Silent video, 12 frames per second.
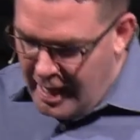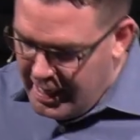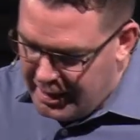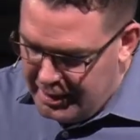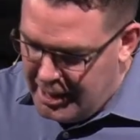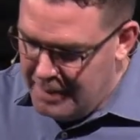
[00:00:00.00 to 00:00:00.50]

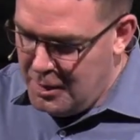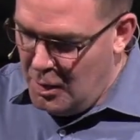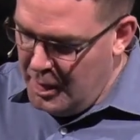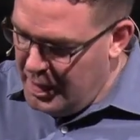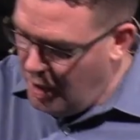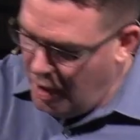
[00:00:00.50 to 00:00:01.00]
I could keep
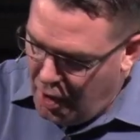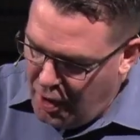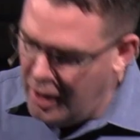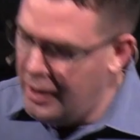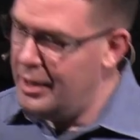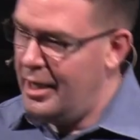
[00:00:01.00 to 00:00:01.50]
going
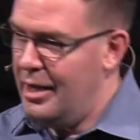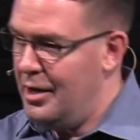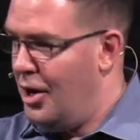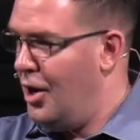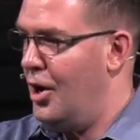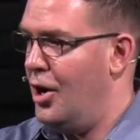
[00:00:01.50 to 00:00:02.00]
on
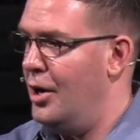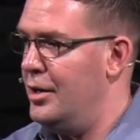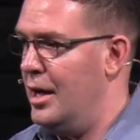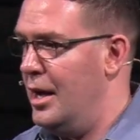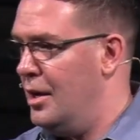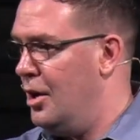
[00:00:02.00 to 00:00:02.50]
and
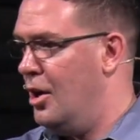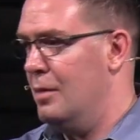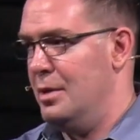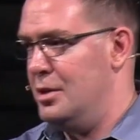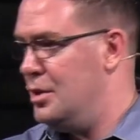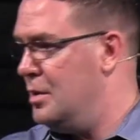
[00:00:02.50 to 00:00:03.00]
on and
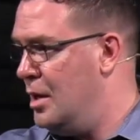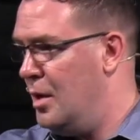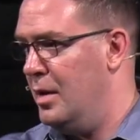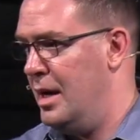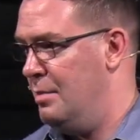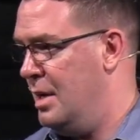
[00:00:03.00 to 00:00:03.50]
on, but you
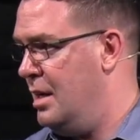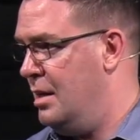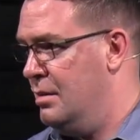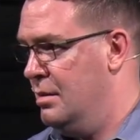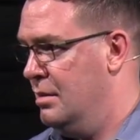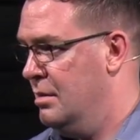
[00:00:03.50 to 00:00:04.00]
know what I
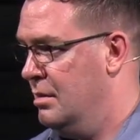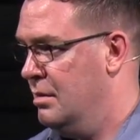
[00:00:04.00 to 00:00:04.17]
mean.